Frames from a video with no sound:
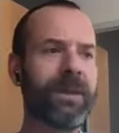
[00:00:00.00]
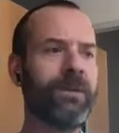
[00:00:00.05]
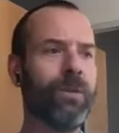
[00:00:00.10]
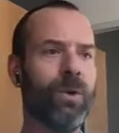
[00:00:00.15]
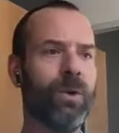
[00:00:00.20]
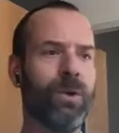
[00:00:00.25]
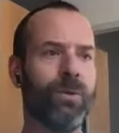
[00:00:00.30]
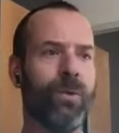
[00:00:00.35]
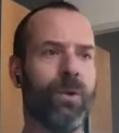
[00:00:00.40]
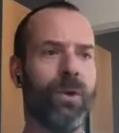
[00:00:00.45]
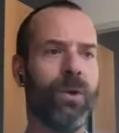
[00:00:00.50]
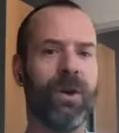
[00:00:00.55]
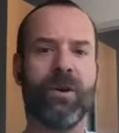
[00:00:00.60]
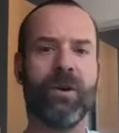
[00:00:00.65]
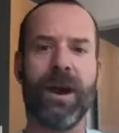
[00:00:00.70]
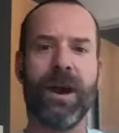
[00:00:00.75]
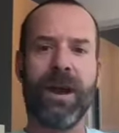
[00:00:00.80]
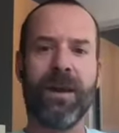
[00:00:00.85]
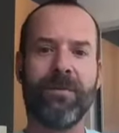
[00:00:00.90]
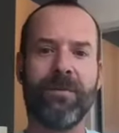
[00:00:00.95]
World of
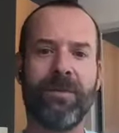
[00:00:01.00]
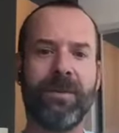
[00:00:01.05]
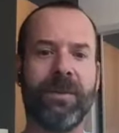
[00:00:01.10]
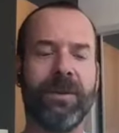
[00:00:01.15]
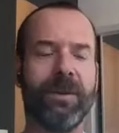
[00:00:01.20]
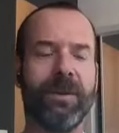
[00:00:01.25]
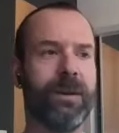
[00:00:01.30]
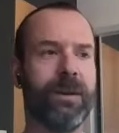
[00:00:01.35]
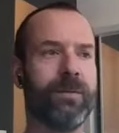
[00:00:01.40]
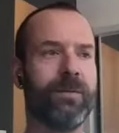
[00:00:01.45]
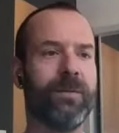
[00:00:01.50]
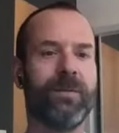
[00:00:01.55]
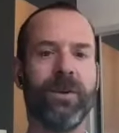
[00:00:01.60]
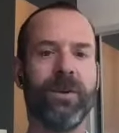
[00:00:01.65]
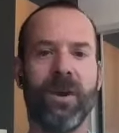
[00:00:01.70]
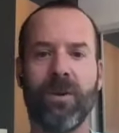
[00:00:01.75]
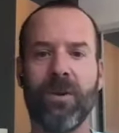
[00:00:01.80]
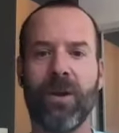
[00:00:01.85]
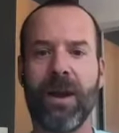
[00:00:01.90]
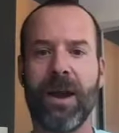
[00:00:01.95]
Warcraft,
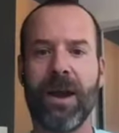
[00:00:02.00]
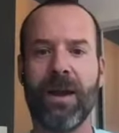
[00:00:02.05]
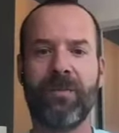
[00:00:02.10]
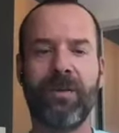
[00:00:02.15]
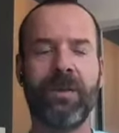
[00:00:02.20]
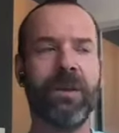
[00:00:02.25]
StarCraft.